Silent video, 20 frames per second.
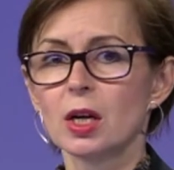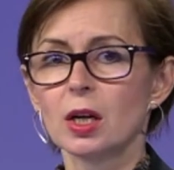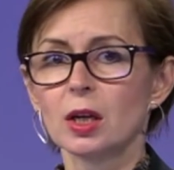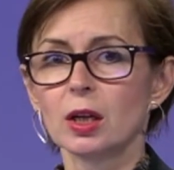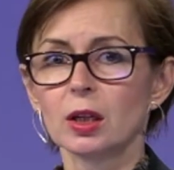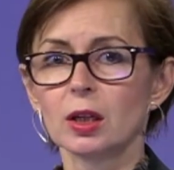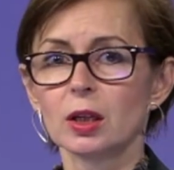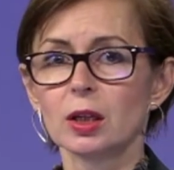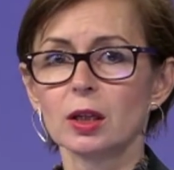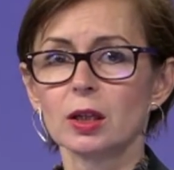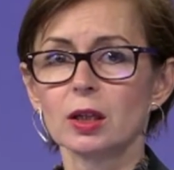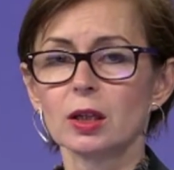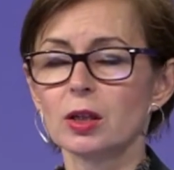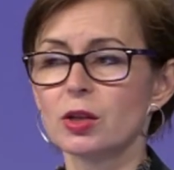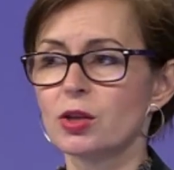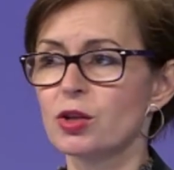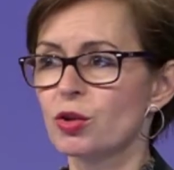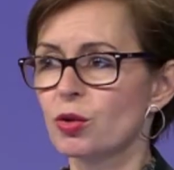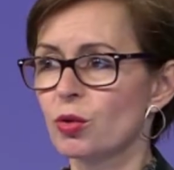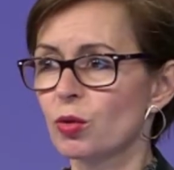uh,
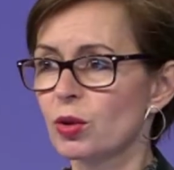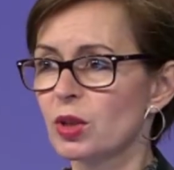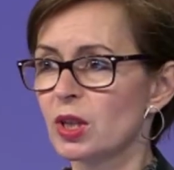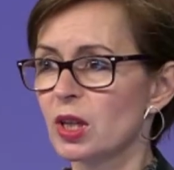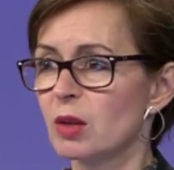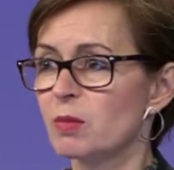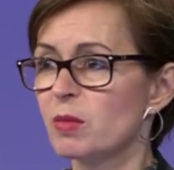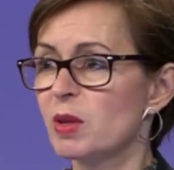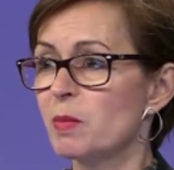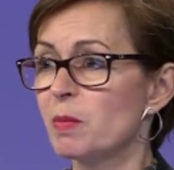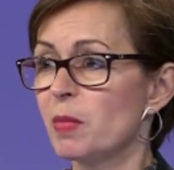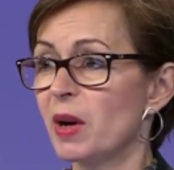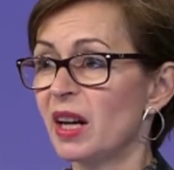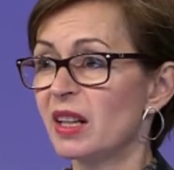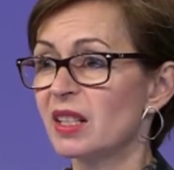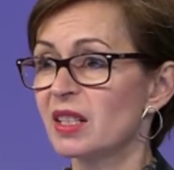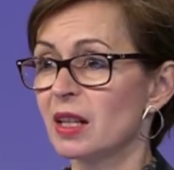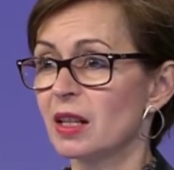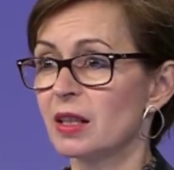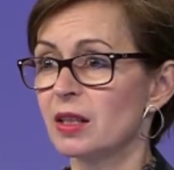short-term
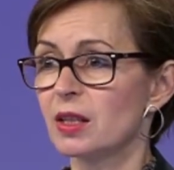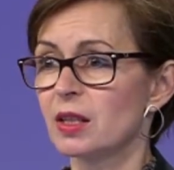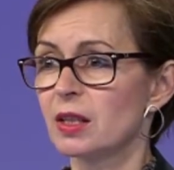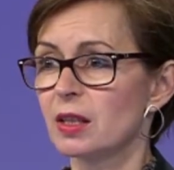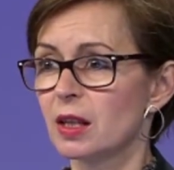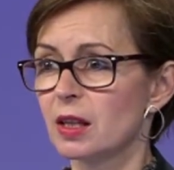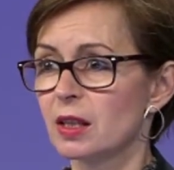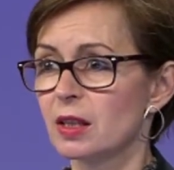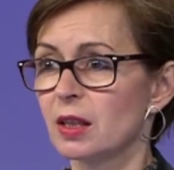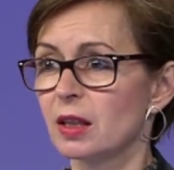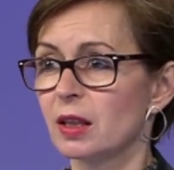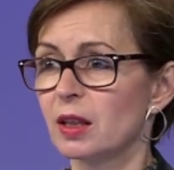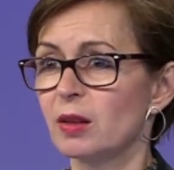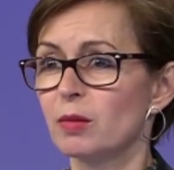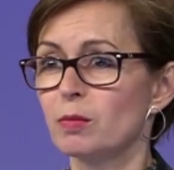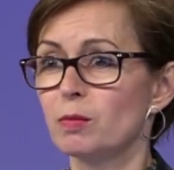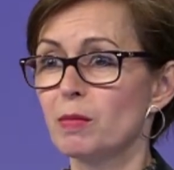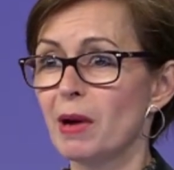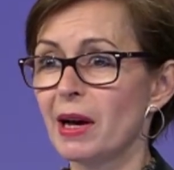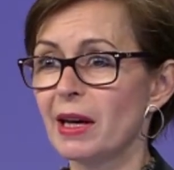impacts and certainly
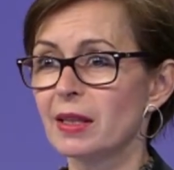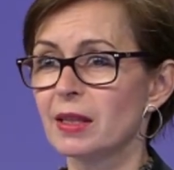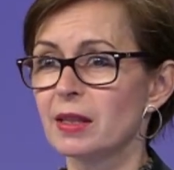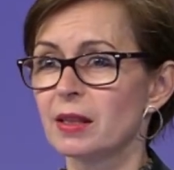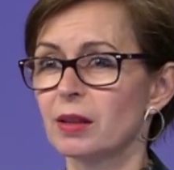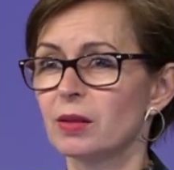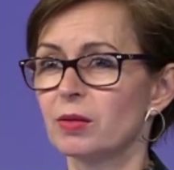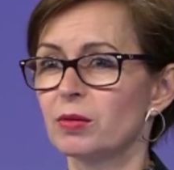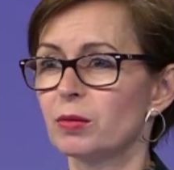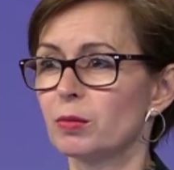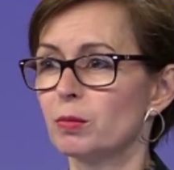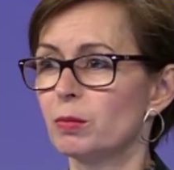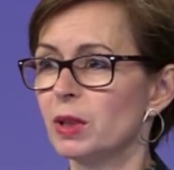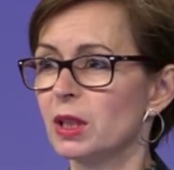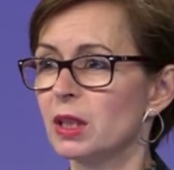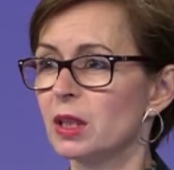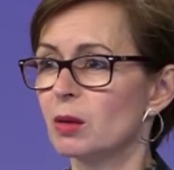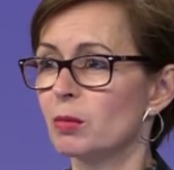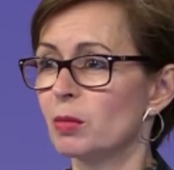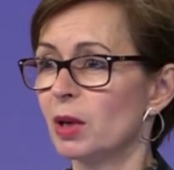massive
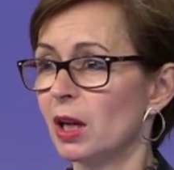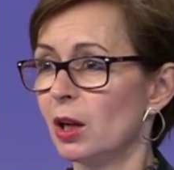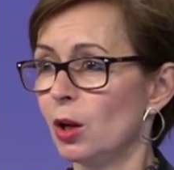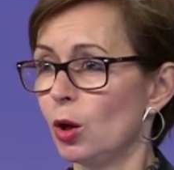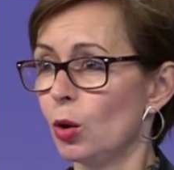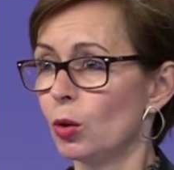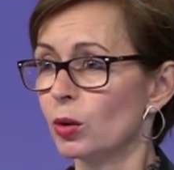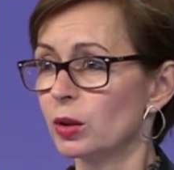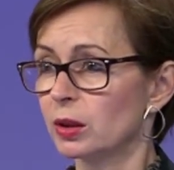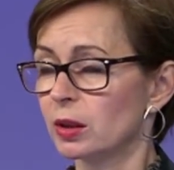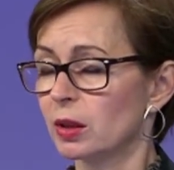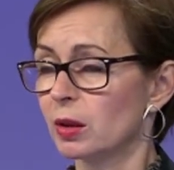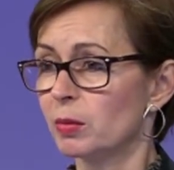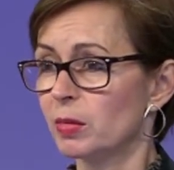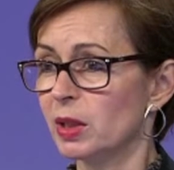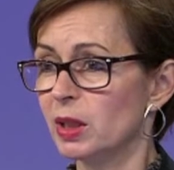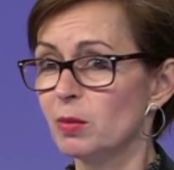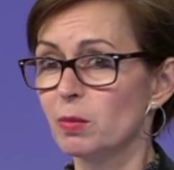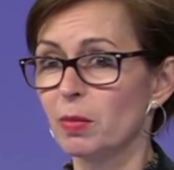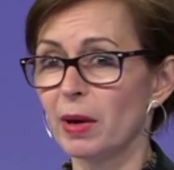medium and long-term
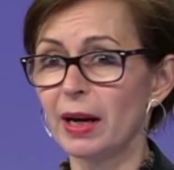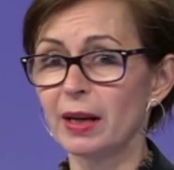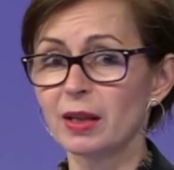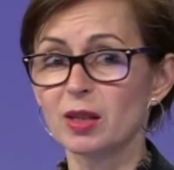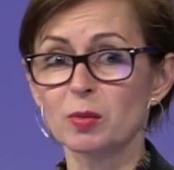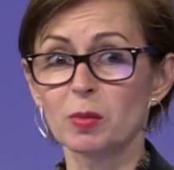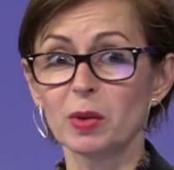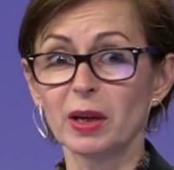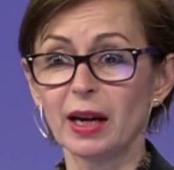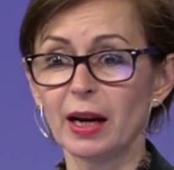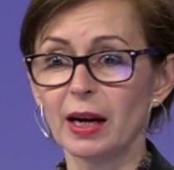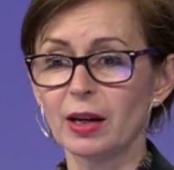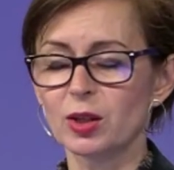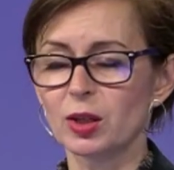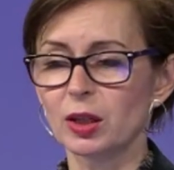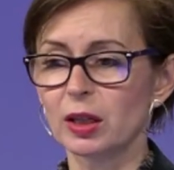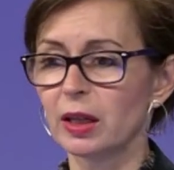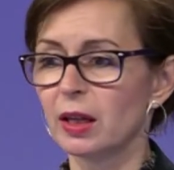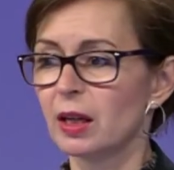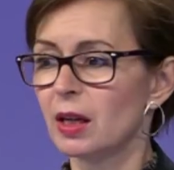impacts by
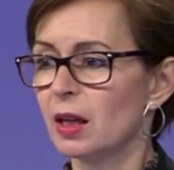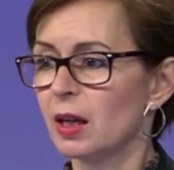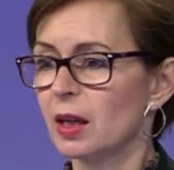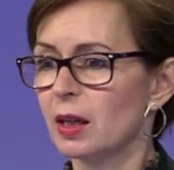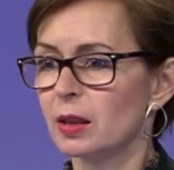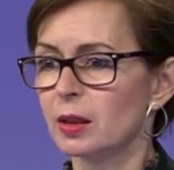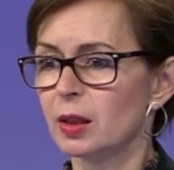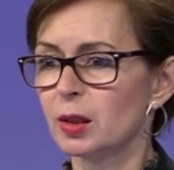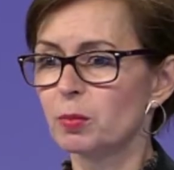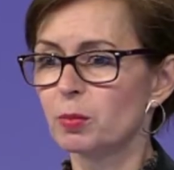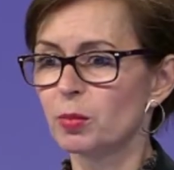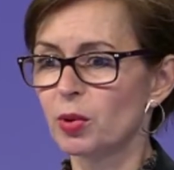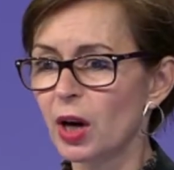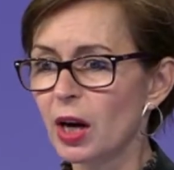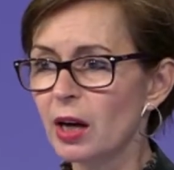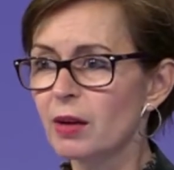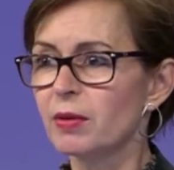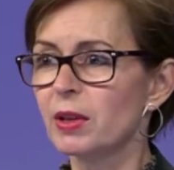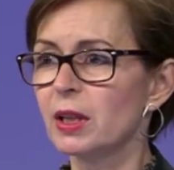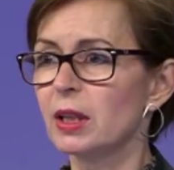actually
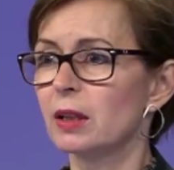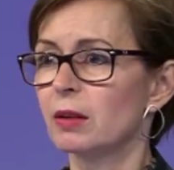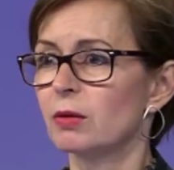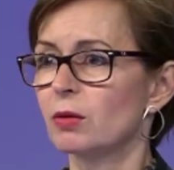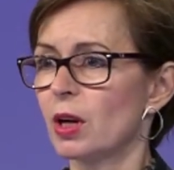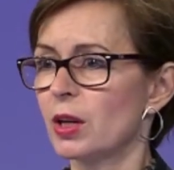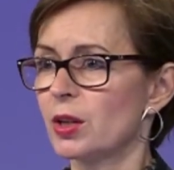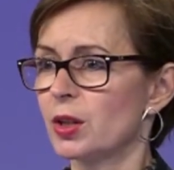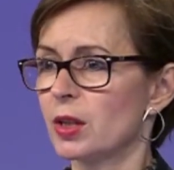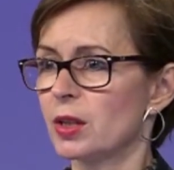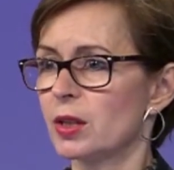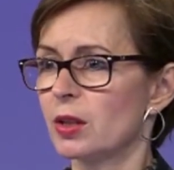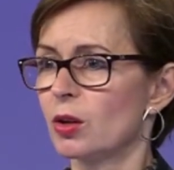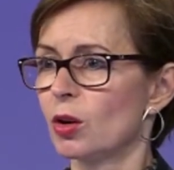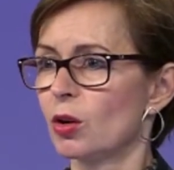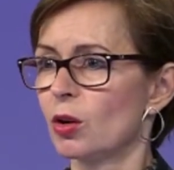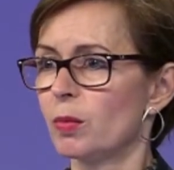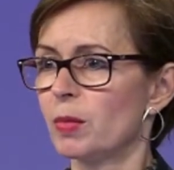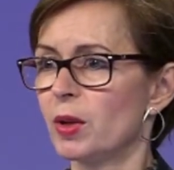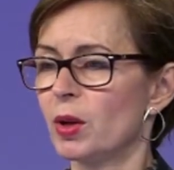depriving Russia's
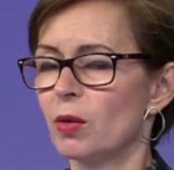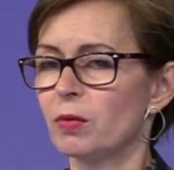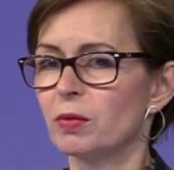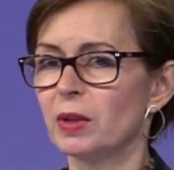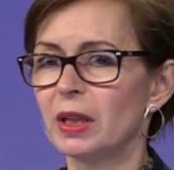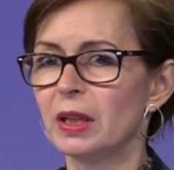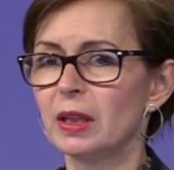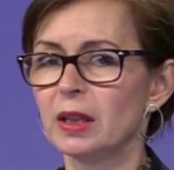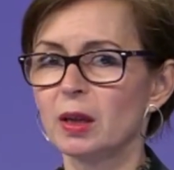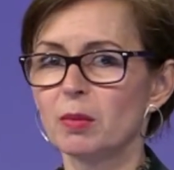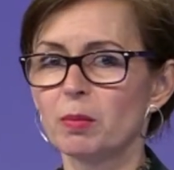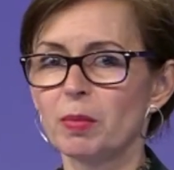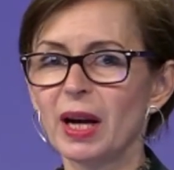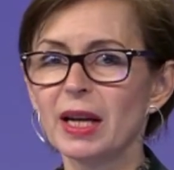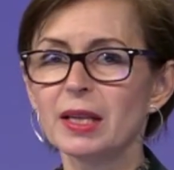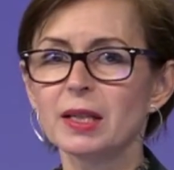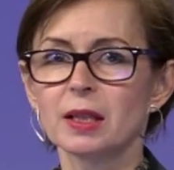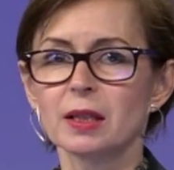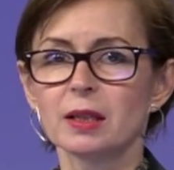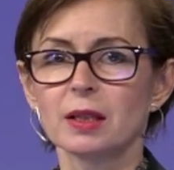economy of any
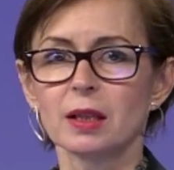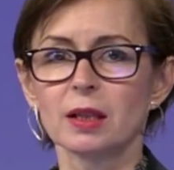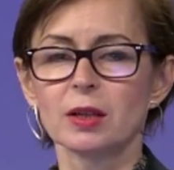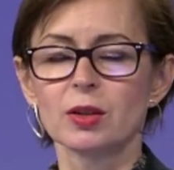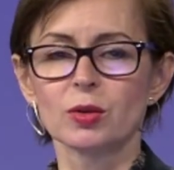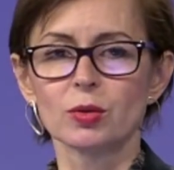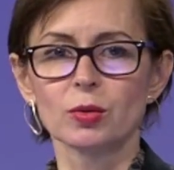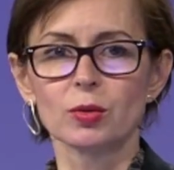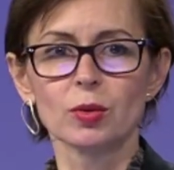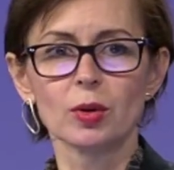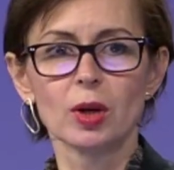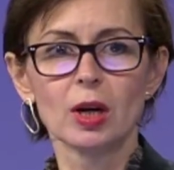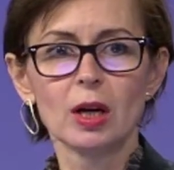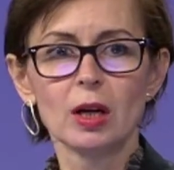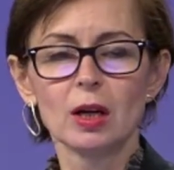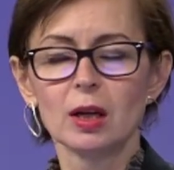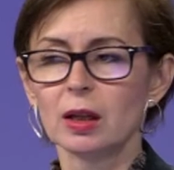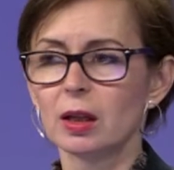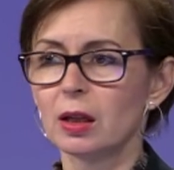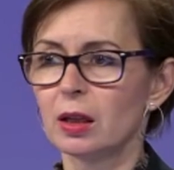capacity to,
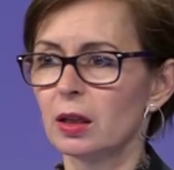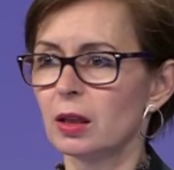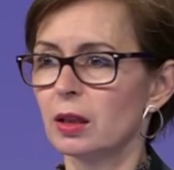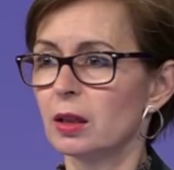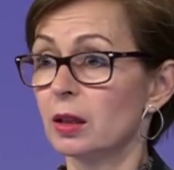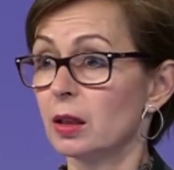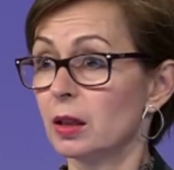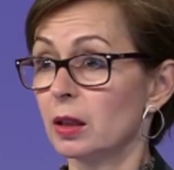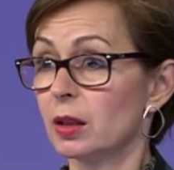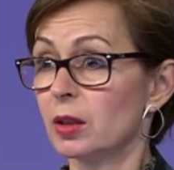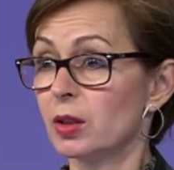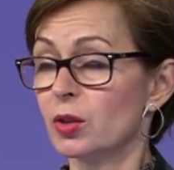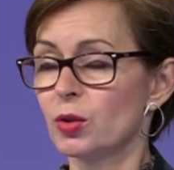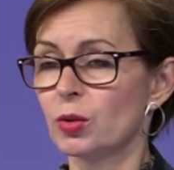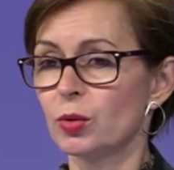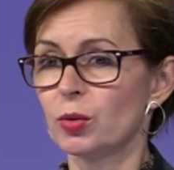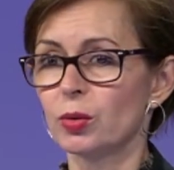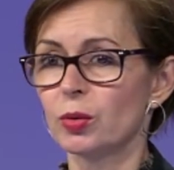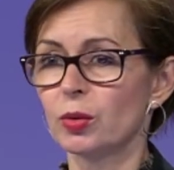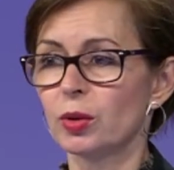uh, uh,
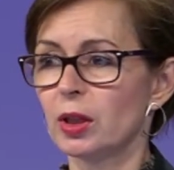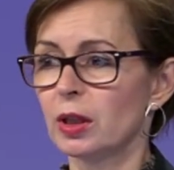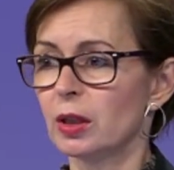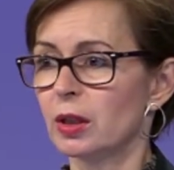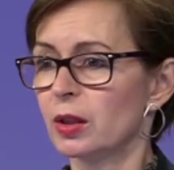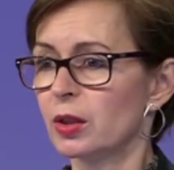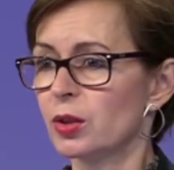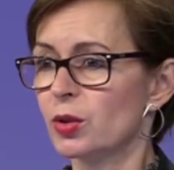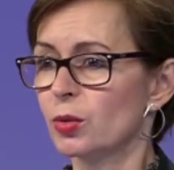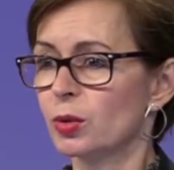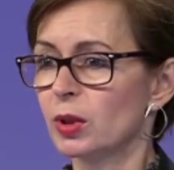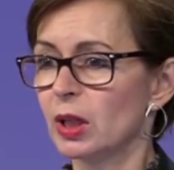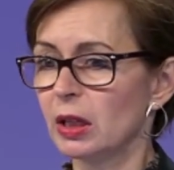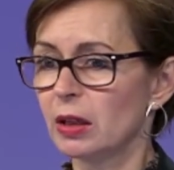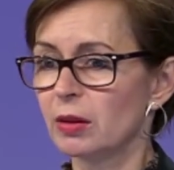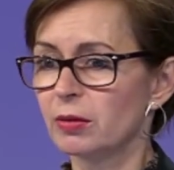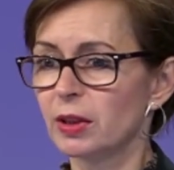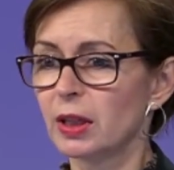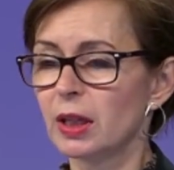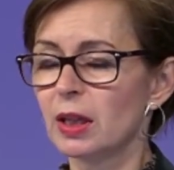to, uh, to
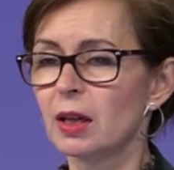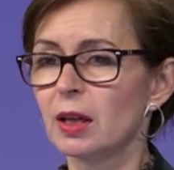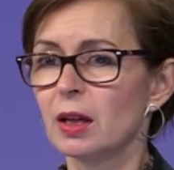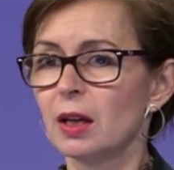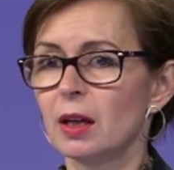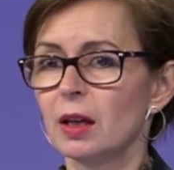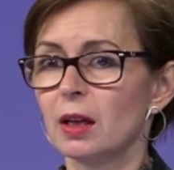deliver.